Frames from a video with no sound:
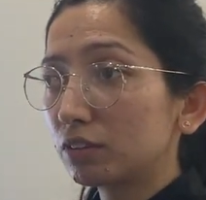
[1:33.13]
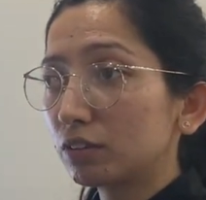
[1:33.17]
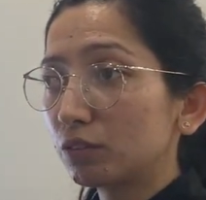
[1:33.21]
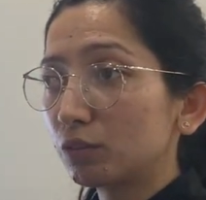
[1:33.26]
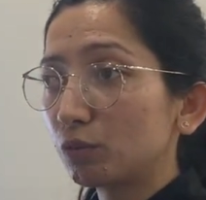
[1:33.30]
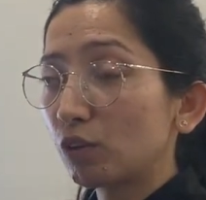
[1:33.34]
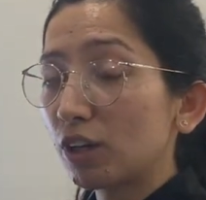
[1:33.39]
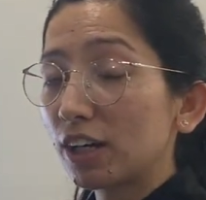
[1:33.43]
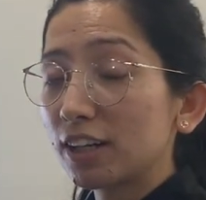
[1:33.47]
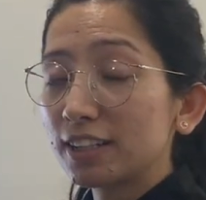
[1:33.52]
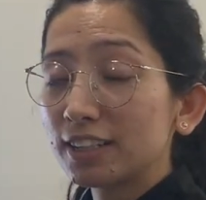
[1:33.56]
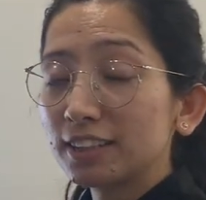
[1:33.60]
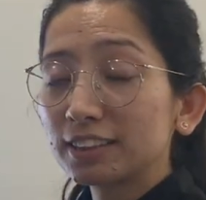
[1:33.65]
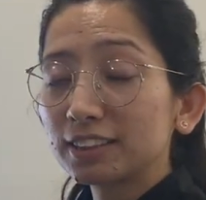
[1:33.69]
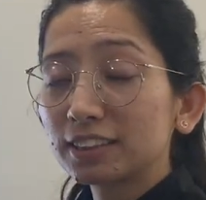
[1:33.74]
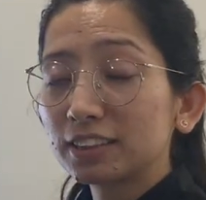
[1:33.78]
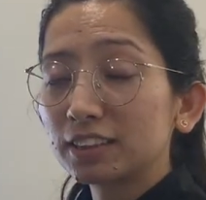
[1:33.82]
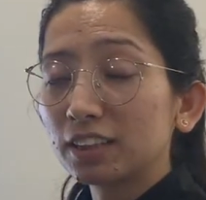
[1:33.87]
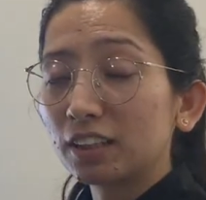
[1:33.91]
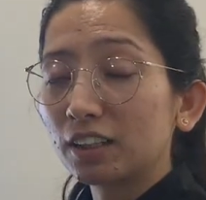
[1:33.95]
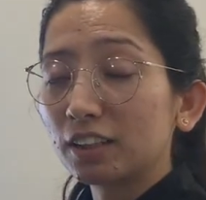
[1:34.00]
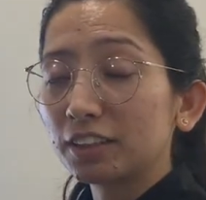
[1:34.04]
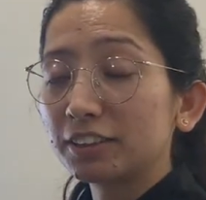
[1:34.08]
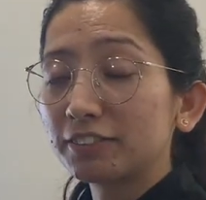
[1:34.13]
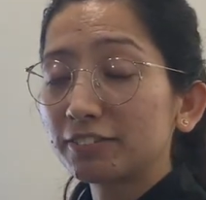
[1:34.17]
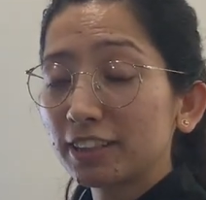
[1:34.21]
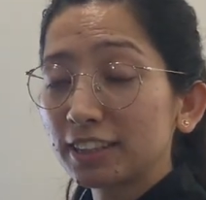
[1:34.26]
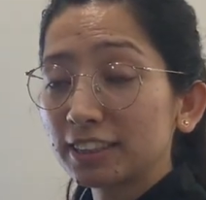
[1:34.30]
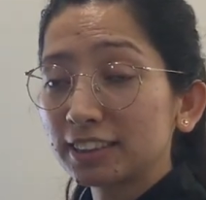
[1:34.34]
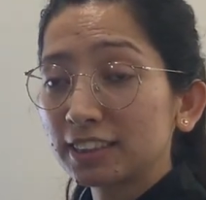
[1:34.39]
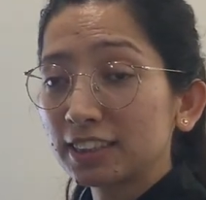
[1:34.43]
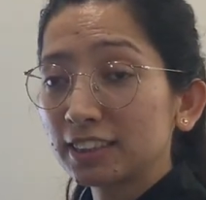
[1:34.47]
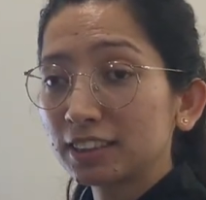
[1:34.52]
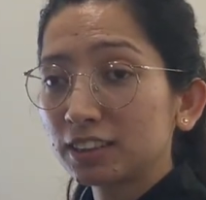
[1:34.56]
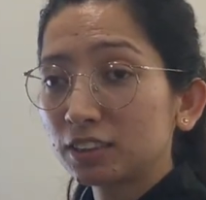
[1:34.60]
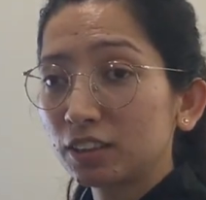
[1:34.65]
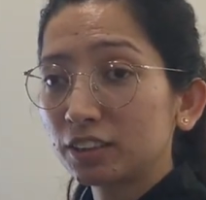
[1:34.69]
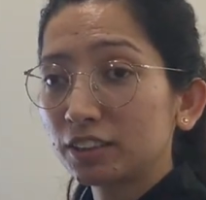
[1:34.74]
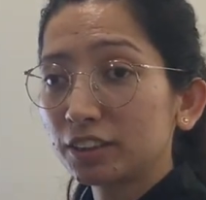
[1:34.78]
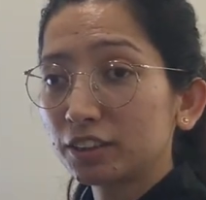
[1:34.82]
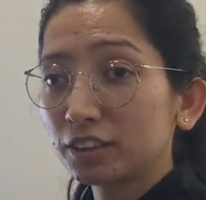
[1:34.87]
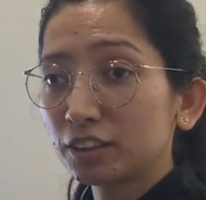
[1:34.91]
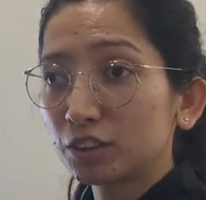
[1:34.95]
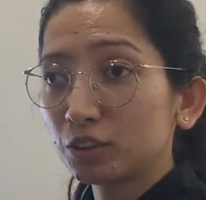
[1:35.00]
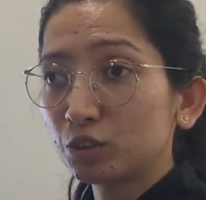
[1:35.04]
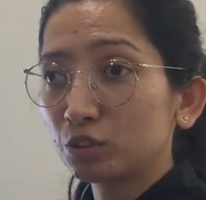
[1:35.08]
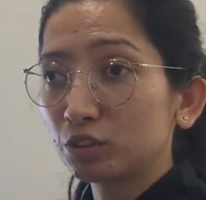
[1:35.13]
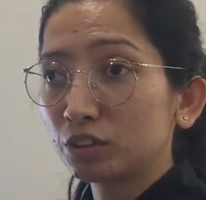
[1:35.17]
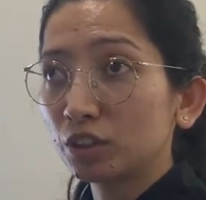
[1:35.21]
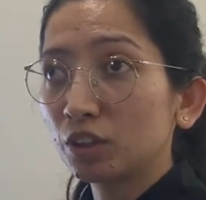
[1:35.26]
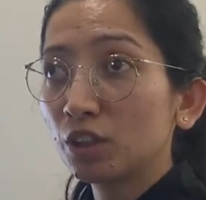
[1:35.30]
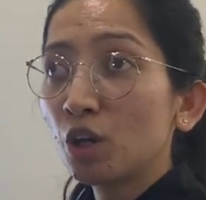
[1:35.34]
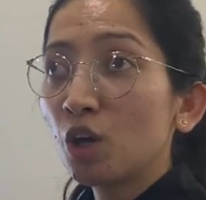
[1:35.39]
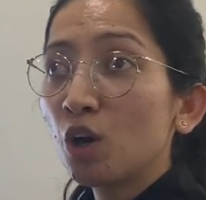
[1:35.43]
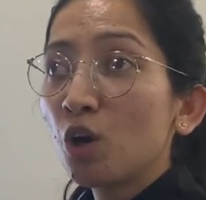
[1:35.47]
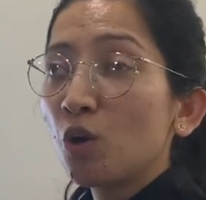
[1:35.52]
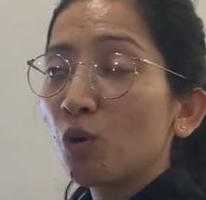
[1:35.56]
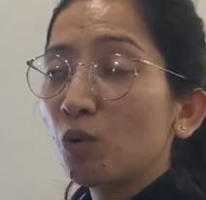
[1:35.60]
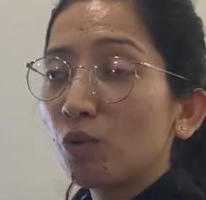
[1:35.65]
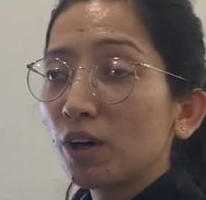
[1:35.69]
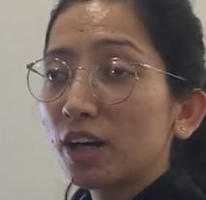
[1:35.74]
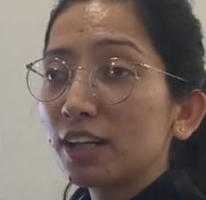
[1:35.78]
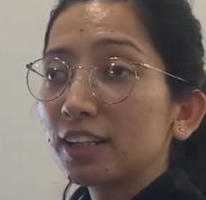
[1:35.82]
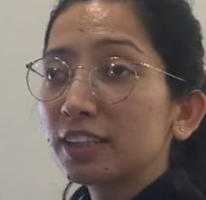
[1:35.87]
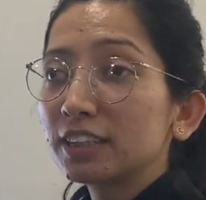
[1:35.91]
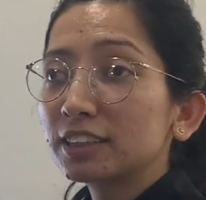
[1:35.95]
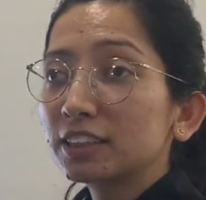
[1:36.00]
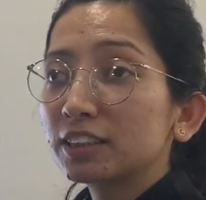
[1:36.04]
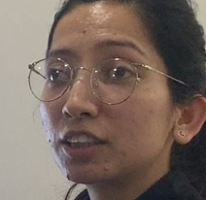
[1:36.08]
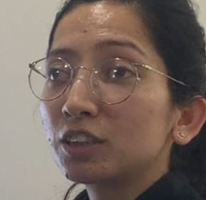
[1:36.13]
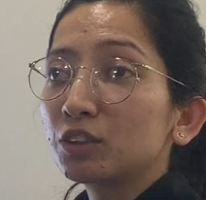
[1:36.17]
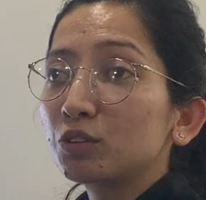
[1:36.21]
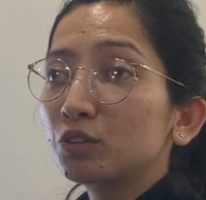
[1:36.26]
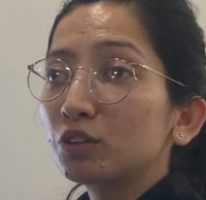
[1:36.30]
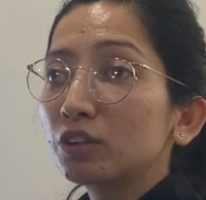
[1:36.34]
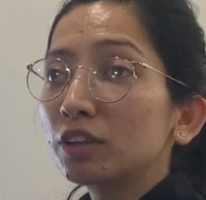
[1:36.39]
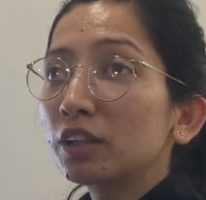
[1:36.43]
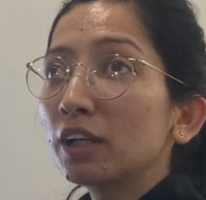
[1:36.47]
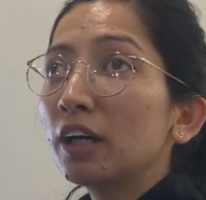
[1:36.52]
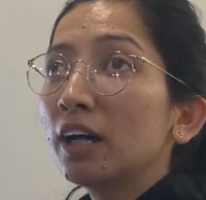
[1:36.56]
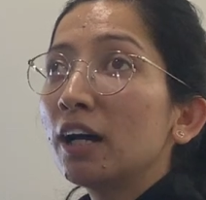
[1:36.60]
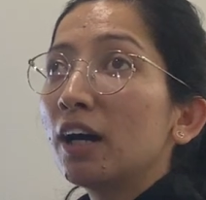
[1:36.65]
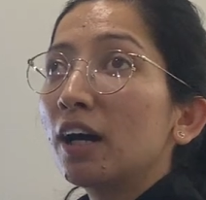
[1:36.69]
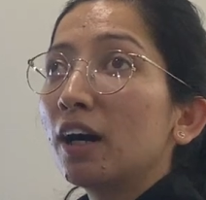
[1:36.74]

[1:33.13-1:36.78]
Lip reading: wireless devices connected to the wireless network,